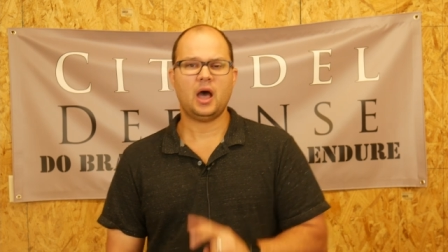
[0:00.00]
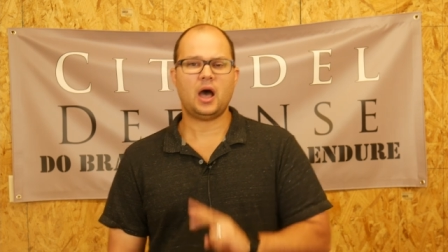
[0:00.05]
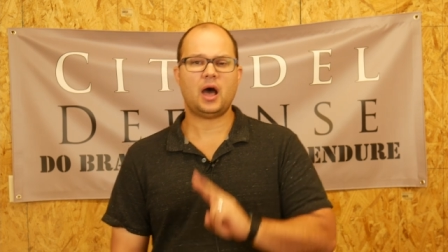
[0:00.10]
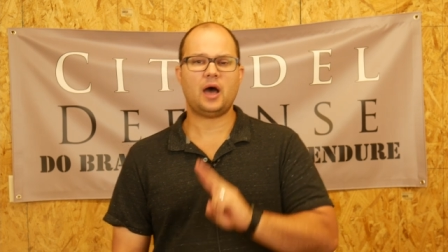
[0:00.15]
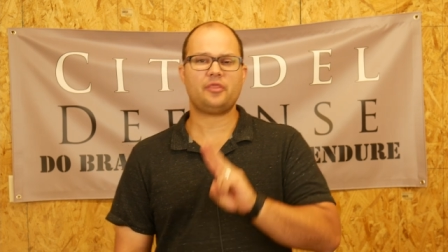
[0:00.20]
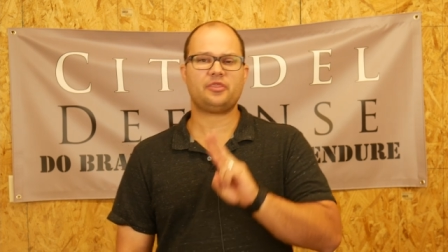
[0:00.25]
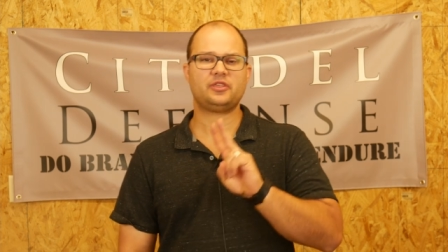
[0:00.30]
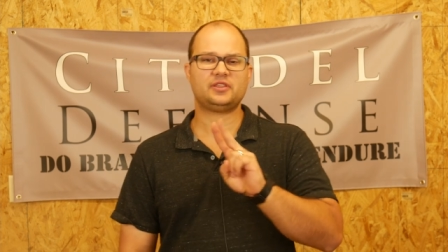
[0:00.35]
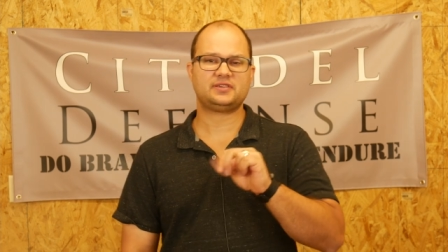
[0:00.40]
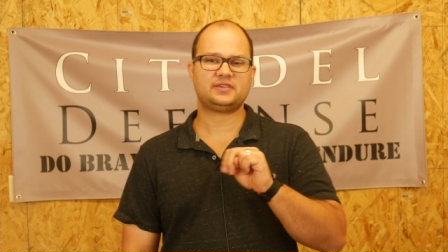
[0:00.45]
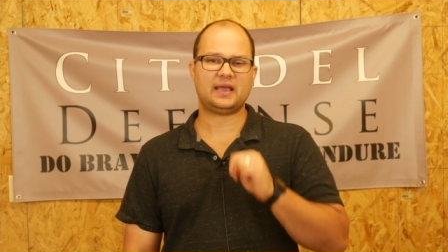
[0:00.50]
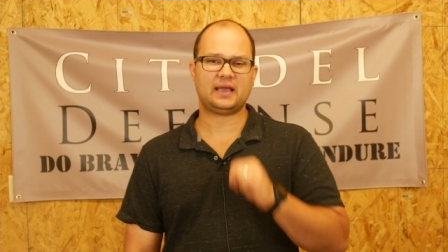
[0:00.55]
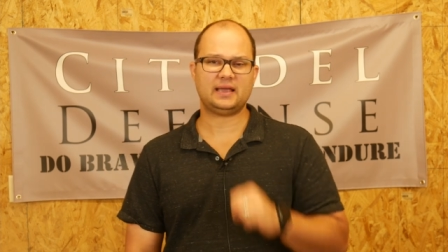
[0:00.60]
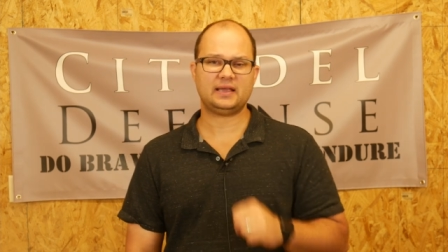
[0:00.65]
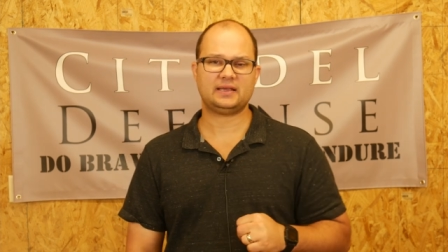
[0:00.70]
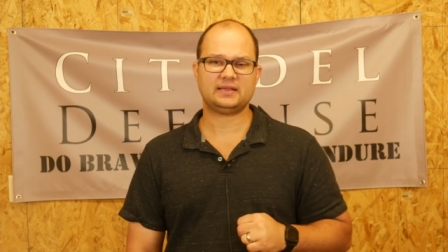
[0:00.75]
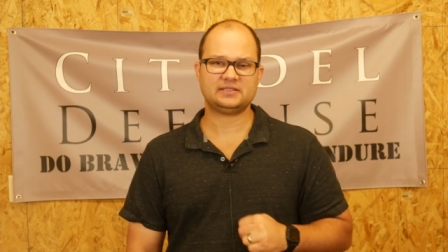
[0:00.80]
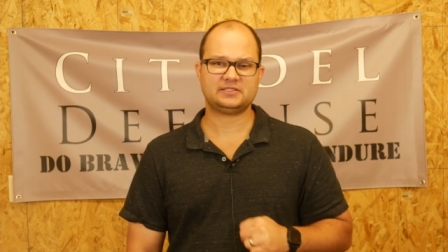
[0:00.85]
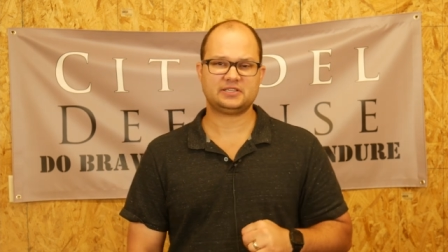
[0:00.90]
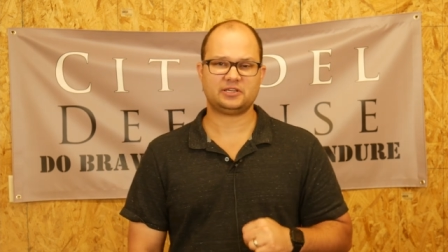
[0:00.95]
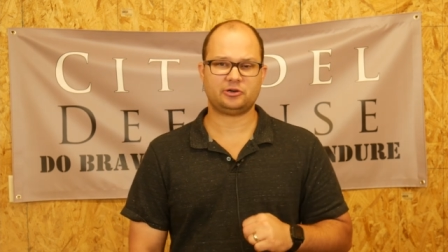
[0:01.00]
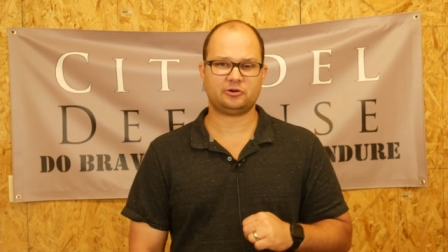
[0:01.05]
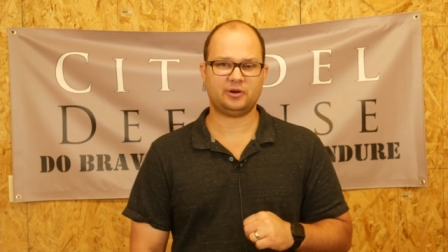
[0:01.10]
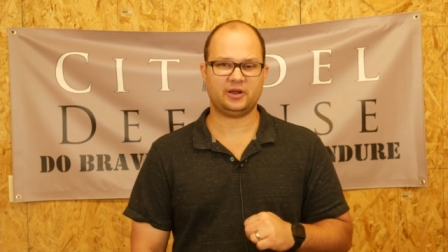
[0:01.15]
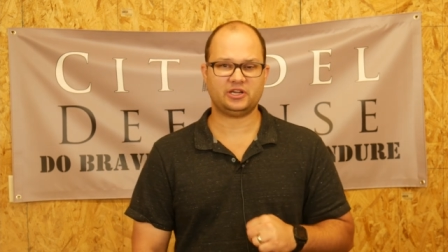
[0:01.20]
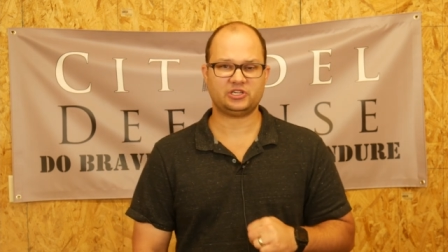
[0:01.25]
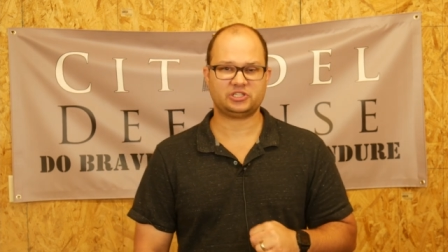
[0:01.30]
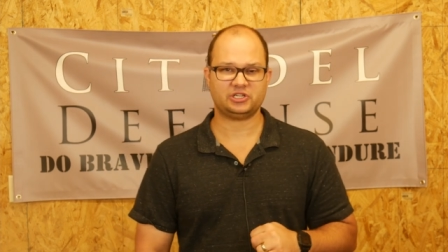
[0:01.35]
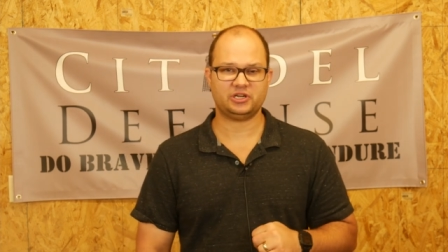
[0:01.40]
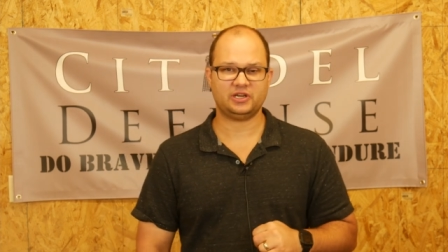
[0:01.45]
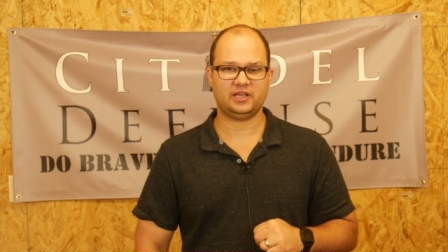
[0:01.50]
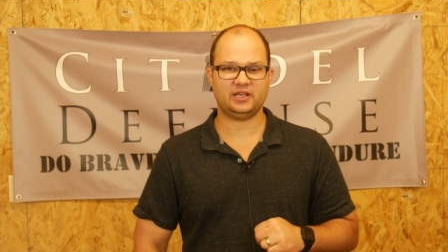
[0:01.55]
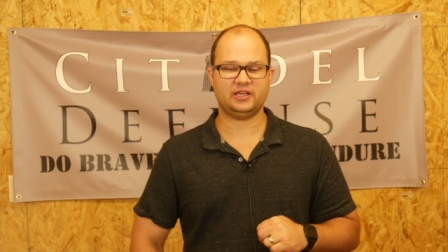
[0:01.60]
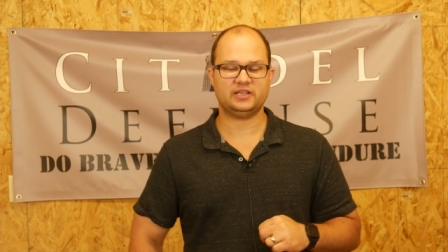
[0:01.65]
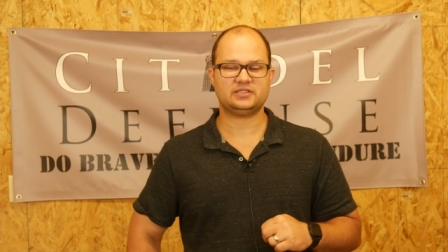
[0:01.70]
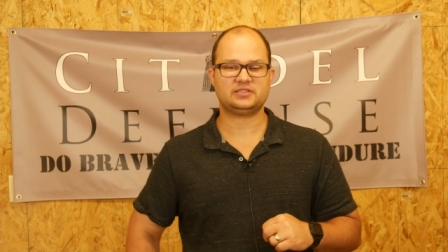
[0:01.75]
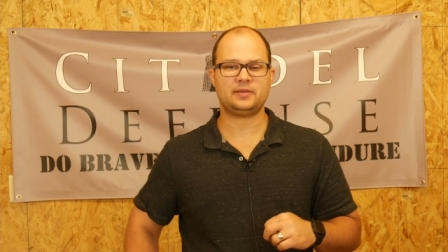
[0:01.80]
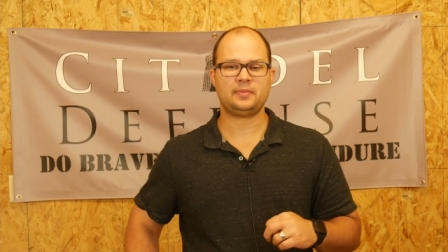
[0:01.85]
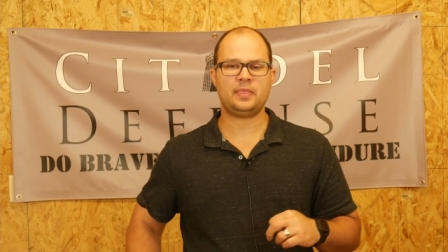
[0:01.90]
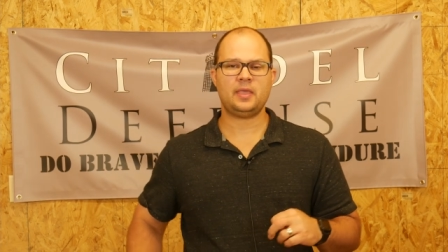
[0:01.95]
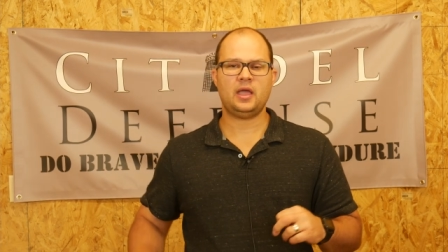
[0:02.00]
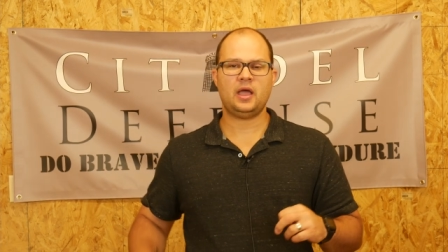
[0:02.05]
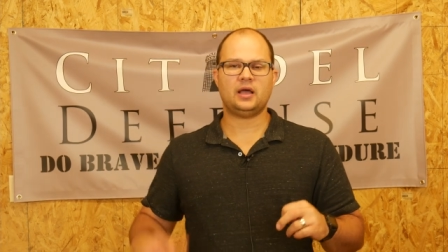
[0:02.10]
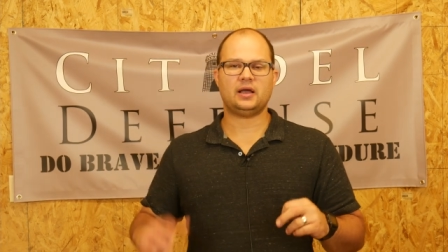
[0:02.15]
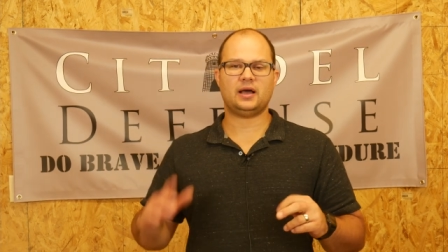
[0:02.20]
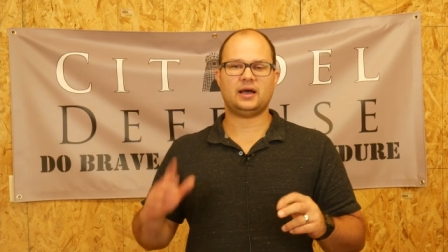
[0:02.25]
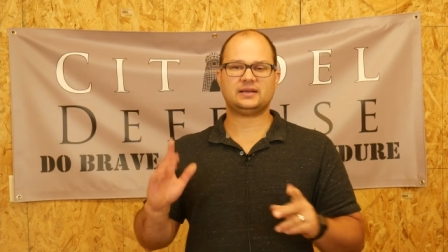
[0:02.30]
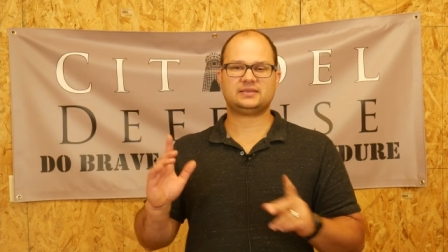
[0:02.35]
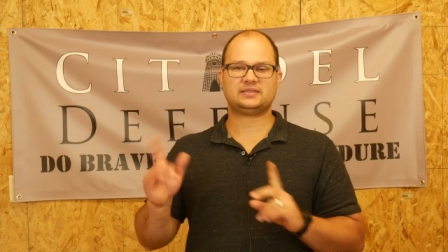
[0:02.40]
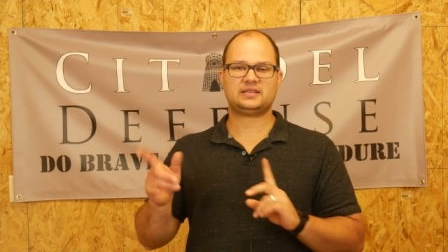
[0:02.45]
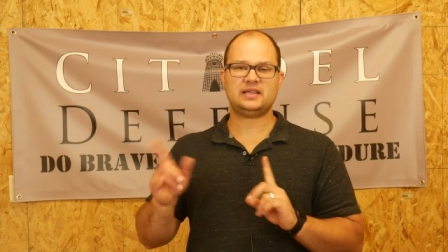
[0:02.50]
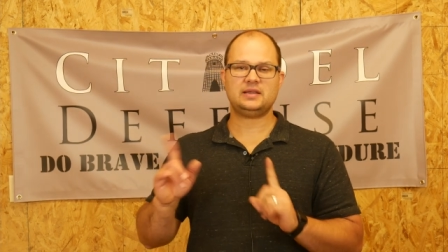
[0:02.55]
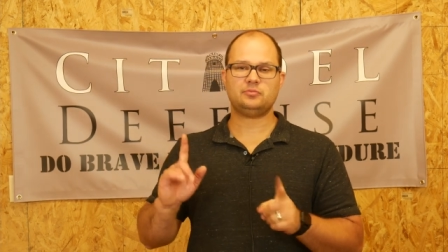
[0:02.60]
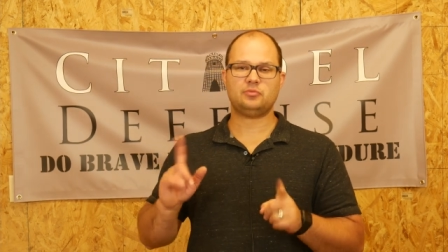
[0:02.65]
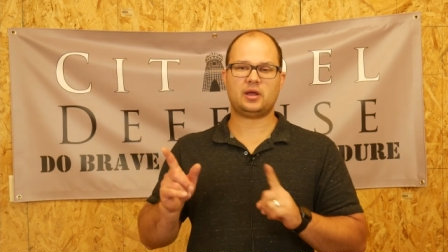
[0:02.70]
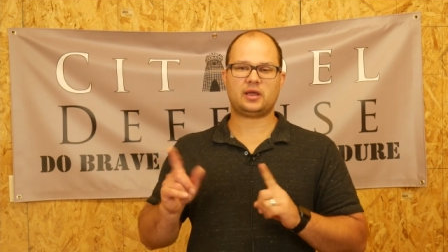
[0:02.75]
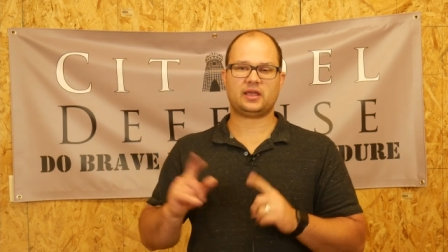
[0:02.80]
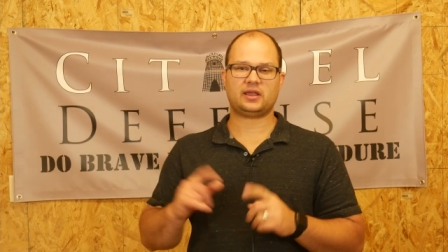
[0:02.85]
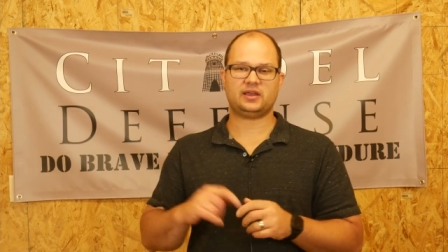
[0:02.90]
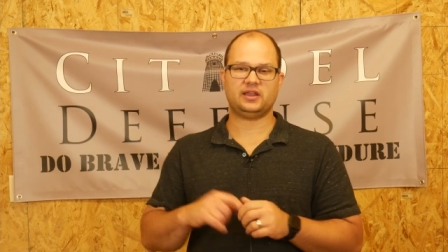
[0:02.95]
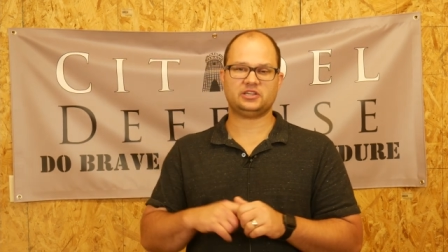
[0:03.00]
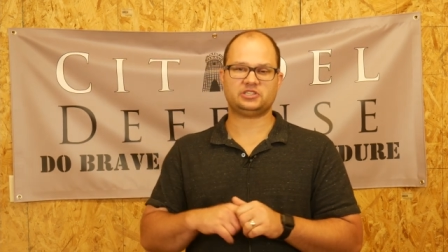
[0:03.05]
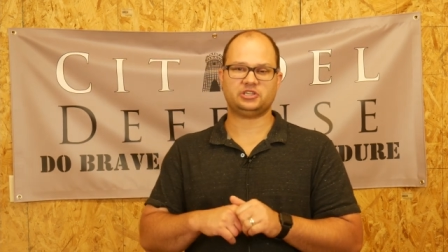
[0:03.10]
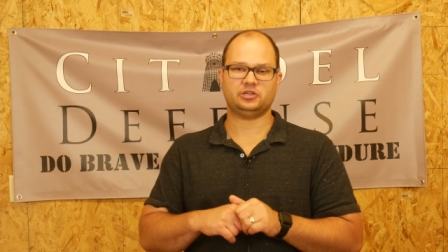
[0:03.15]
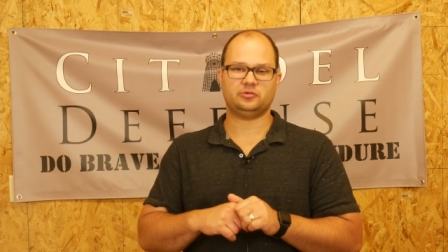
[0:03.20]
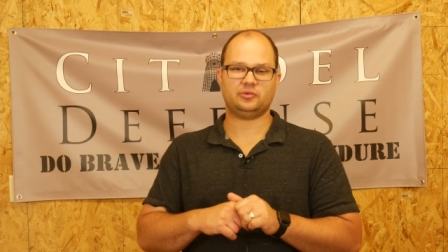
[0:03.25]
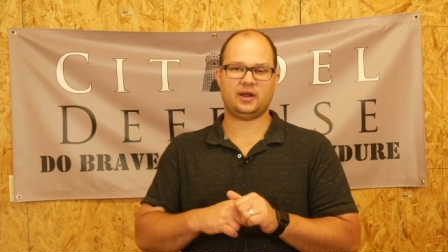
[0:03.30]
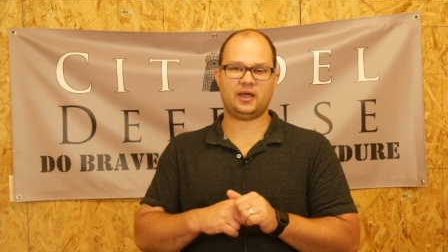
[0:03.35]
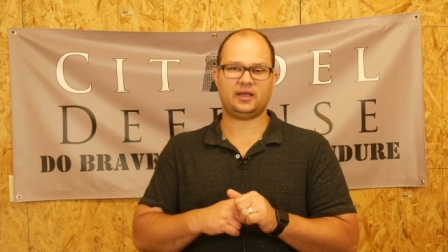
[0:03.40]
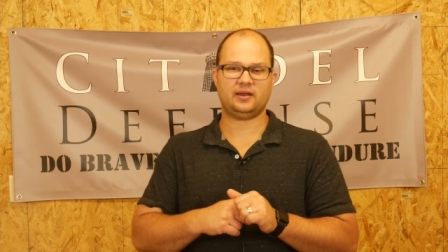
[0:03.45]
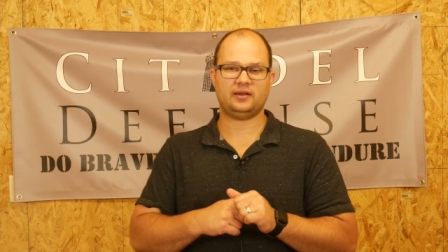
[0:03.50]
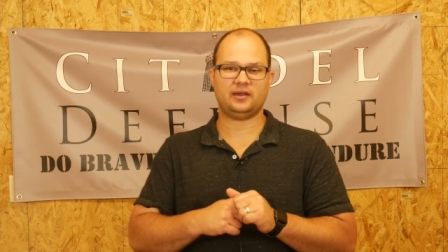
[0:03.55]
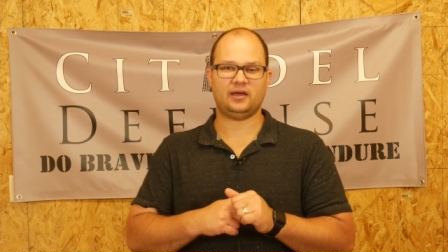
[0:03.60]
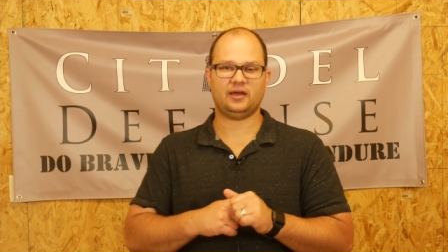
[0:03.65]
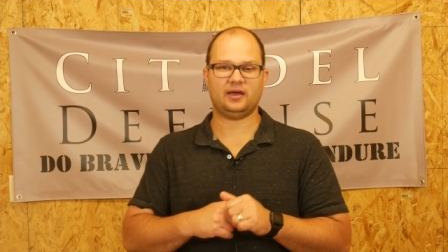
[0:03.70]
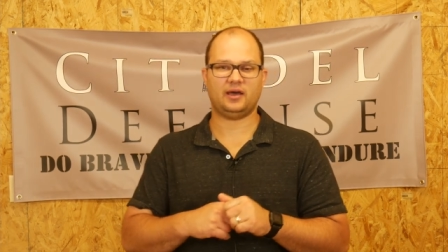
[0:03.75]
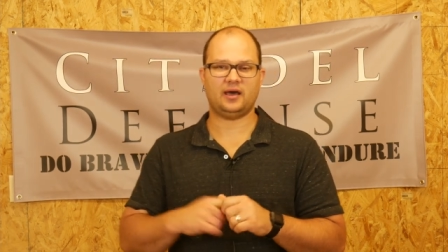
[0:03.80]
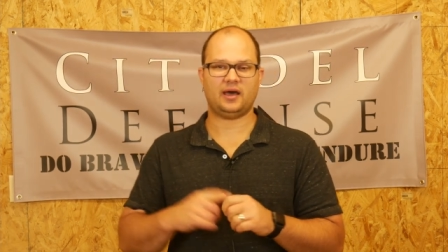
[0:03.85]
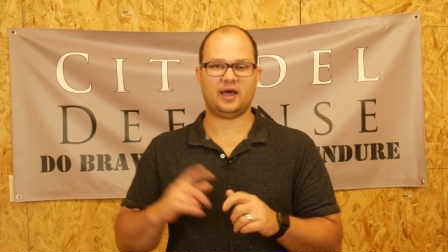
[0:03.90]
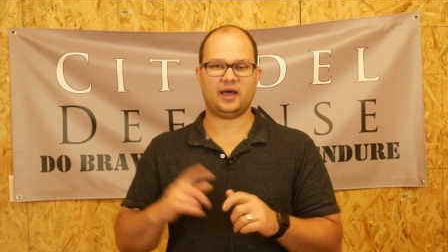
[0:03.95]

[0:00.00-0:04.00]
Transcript: Uh, the second consideration is uh, team recognition, right? Uh,